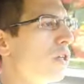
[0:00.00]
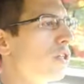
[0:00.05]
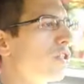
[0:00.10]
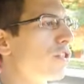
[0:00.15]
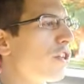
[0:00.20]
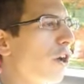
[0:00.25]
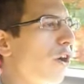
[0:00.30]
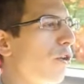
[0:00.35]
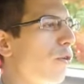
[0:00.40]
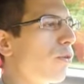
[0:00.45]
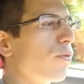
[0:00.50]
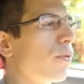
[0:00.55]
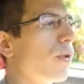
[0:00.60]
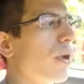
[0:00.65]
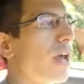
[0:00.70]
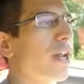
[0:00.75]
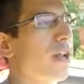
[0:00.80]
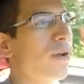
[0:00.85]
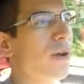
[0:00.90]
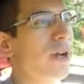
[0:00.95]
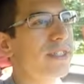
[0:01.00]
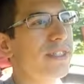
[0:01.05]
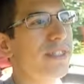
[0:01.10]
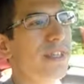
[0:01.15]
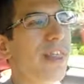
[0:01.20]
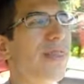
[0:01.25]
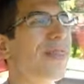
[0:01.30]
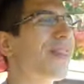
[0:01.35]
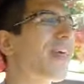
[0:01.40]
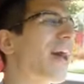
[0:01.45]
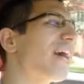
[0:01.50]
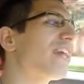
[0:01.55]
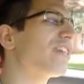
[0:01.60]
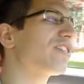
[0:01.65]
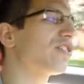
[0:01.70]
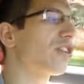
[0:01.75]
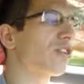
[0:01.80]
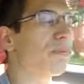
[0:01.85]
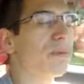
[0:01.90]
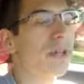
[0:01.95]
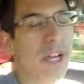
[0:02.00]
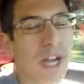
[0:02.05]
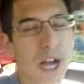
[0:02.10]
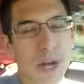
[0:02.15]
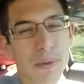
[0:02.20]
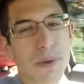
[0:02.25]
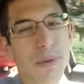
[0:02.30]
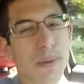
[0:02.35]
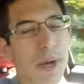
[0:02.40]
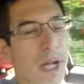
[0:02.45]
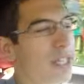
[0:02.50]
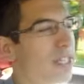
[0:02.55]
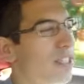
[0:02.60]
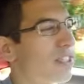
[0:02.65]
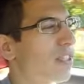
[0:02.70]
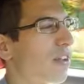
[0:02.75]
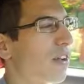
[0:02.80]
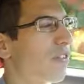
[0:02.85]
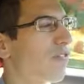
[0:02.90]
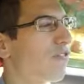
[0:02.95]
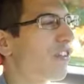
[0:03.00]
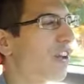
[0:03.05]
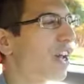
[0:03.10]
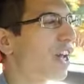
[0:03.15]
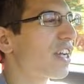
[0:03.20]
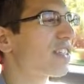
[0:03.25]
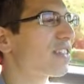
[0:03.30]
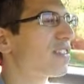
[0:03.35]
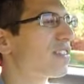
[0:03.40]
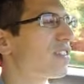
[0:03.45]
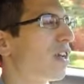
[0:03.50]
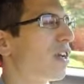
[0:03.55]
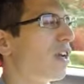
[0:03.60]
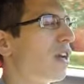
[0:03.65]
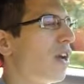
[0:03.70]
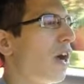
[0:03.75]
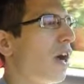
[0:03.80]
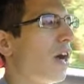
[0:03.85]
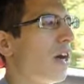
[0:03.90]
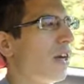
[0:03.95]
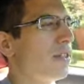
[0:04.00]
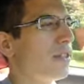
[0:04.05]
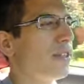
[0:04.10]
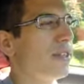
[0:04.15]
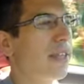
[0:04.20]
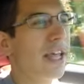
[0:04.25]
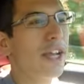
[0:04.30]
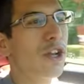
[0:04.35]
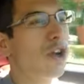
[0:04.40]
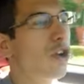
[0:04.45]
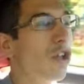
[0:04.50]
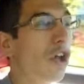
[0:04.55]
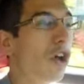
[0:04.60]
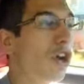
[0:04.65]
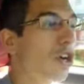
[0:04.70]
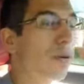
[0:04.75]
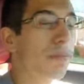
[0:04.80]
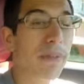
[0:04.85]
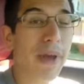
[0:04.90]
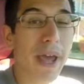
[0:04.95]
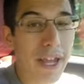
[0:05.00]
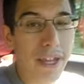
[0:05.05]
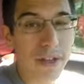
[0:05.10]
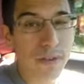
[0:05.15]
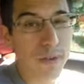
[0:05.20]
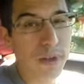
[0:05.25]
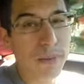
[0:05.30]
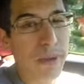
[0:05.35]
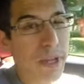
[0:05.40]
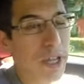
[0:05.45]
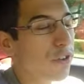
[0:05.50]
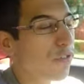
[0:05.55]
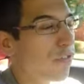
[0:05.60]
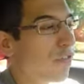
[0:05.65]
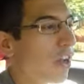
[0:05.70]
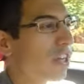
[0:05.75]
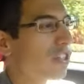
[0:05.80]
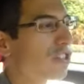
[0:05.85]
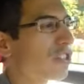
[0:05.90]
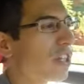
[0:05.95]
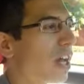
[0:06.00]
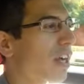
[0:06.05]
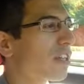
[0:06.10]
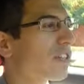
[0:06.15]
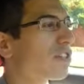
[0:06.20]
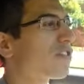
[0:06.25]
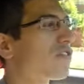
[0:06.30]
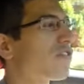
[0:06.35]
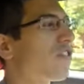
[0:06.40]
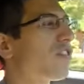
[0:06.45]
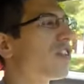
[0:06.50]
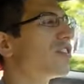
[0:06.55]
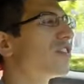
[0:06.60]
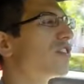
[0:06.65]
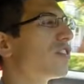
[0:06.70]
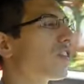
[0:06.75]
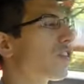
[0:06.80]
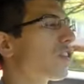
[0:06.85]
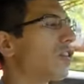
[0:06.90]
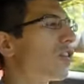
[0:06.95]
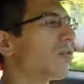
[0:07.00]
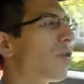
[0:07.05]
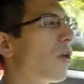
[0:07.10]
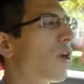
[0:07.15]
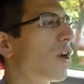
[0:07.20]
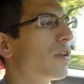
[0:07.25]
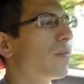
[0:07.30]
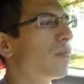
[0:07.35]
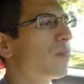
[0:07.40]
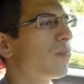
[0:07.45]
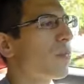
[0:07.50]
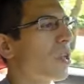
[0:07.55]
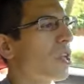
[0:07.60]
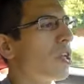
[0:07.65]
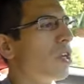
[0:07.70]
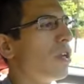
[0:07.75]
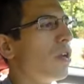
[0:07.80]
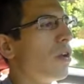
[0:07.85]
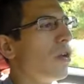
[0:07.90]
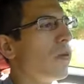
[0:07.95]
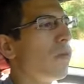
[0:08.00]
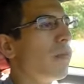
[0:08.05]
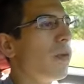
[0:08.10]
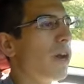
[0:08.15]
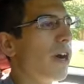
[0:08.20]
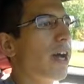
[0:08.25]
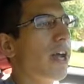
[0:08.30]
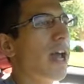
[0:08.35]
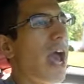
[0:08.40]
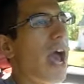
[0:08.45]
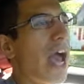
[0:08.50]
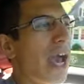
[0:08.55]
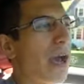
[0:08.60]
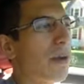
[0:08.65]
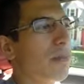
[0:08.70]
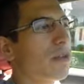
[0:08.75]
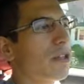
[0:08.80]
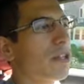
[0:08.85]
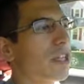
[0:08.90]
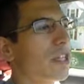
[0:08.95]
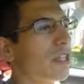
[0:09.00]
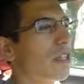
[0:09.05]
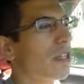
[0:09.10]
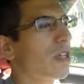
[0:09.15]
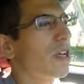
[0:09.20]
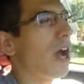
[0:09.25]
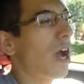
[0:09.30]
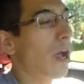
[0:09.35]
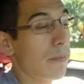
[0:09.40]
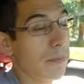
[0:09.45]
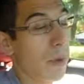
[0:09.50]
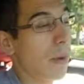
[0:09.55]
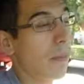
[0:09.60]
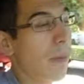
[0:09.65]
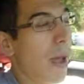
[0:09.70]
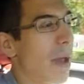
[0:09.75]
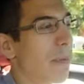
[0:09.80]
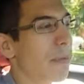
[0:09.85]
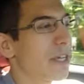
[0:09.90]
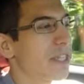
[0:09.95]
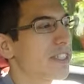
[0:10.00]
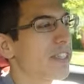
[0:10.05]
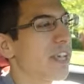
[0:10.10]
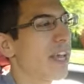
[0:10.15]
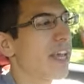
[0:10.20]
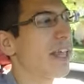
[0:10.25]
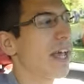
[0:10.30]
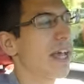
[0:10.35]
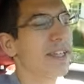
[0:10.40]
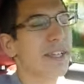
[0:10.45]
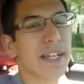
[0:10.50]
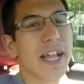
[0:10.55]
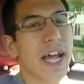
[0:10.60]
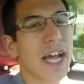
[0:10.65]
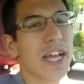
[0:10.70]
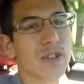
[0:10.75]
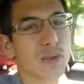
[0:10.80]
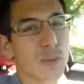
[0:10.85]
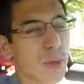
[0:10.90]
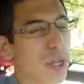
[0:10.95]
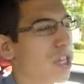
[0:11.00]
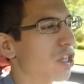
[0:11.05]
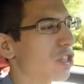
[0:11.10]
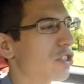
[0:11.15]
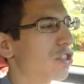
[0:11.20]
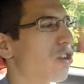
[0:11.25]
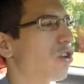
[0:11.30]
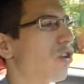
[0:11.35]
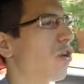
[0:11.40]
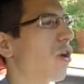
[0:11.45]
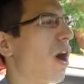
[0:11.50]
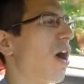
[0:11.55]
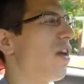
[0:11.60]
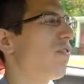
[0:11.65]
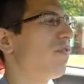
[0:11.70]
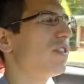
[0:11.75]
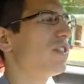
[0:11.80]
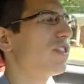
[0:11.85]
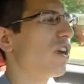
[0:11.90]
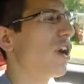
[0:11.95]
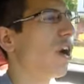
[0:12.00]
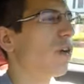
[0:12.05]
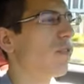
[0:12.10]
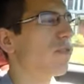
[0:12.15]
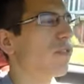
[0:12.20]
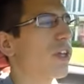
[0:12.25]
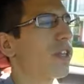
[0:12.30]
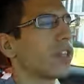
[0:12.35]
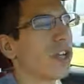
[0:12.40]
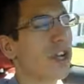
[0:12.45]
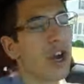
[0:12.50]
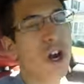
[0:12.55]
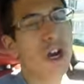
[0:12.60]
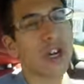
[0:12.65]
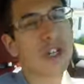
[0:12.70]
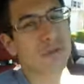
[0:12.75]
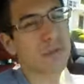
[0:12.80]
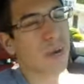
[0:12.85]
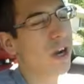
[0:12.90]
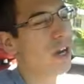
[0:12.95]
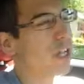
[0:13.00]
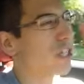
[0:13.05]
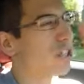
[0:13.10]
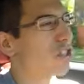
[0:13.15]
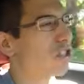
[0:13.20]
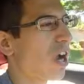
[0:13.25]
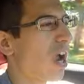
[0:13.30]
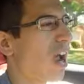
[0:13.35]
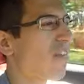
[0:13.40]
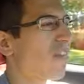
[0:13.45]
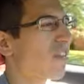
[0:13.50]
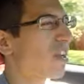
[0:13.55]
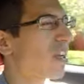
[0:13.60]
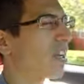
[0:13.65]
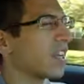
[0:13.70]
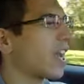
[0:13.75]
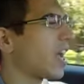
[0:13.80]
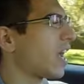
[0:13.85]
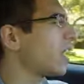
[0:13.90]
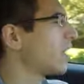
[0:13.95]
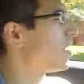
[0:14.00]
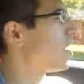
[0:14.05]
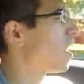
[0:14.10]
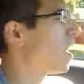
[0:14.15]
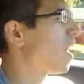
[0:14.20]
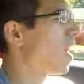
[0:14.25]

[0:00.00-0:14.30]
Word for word: So, anyways, that took me a couple months to fix. They no longer make remanufactured axles for the Z31 but happily, I'm, I'm happy to say that in the last week or two, I've resolved it. The car is running and driving again.